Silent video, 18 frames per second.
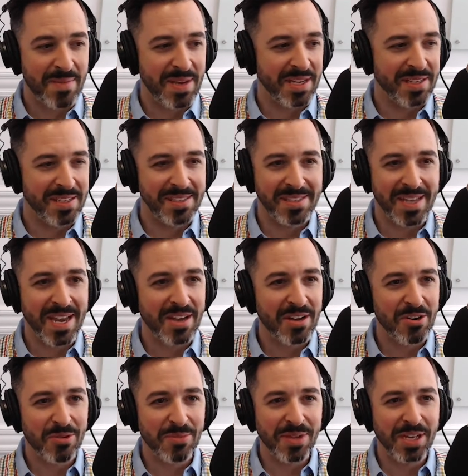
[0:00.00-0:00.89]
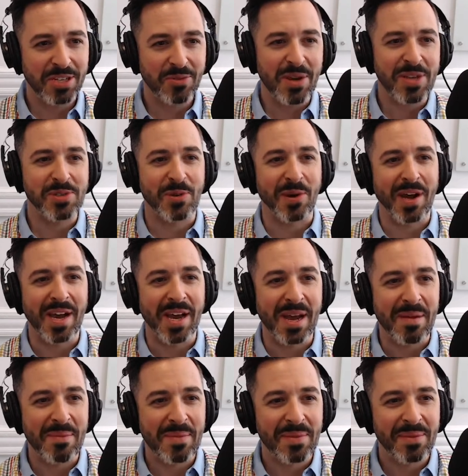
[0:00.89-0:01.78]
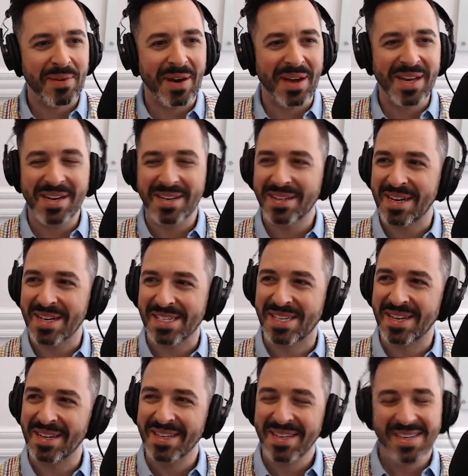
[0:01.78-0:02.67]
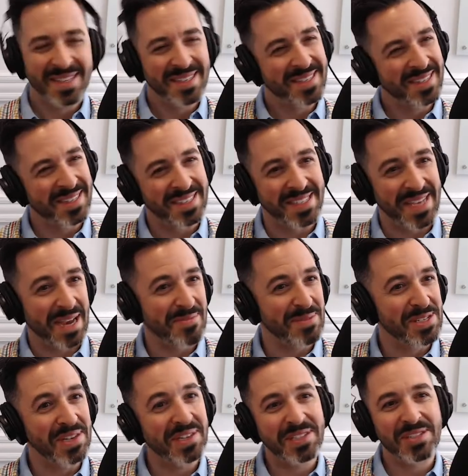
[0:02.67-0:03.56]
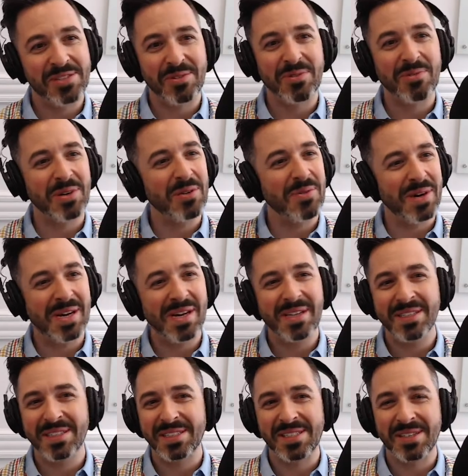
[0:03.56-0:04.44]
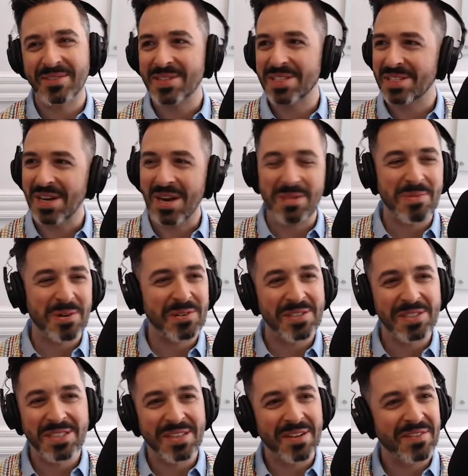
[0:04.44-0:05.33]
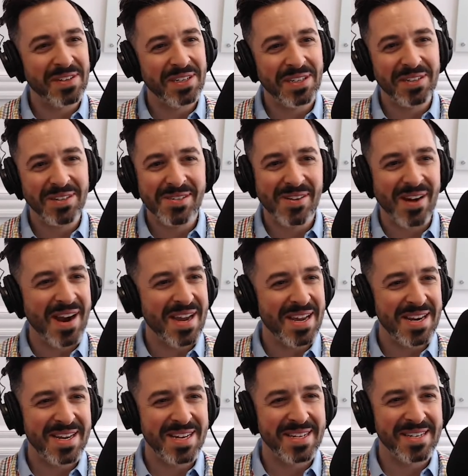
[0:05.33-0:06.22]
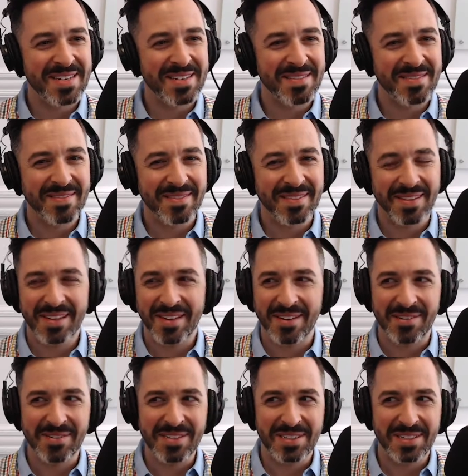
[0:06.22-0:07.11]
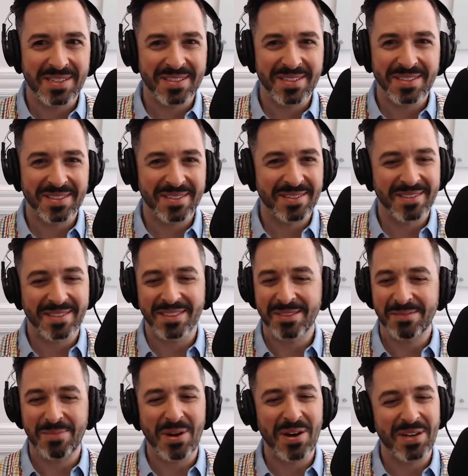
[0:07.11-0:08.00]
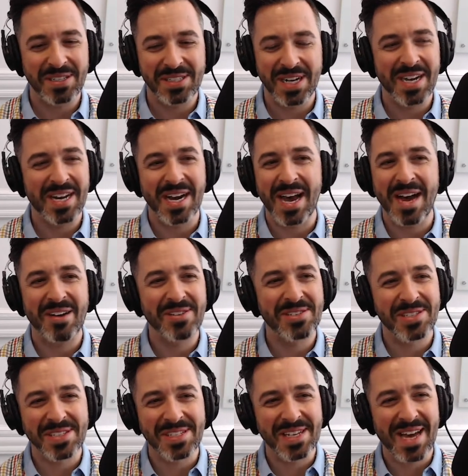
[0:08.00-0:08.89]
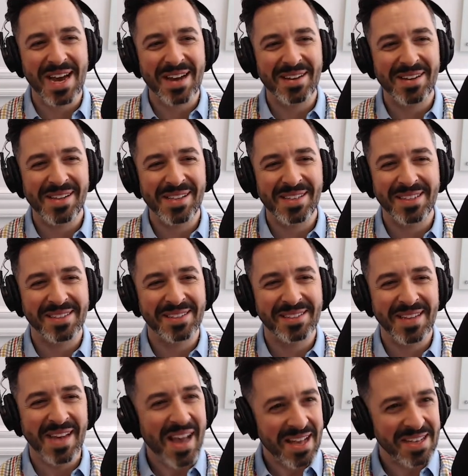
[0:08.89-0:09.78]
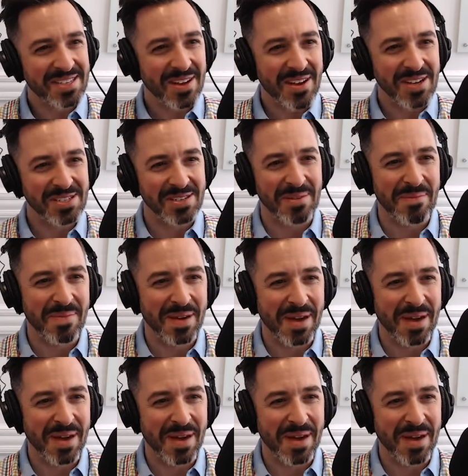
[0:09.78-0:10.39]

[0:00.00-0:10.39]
he's taking home like twice what I am, right? Because Amazon's doing real well, and so his stock bonuses every year, great. And he just bought a giant house in Seattle, and it's awesome.